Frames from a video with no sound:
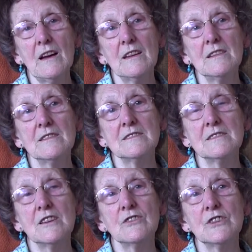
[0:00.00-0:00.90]
and
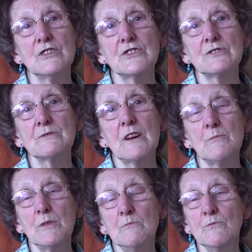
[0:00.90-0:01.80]
that this
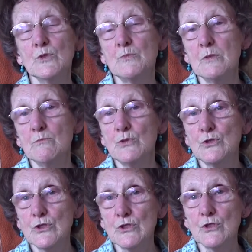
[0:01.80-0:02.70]
had been, was being
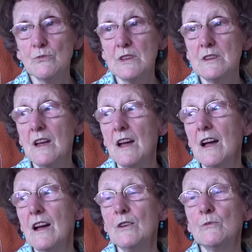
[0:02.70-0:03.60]
put to the Queen.
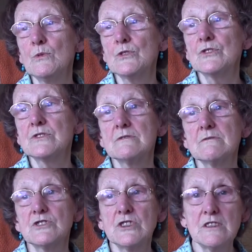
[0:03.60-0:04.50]
It was
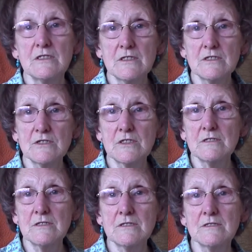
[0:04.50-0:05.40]
secret
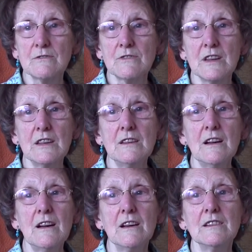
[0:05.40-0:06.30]
till then
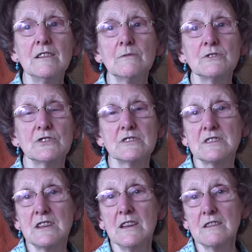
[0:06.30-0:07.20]
and I was to
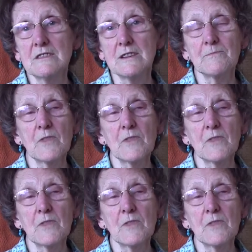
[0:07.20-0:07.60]
say nothing.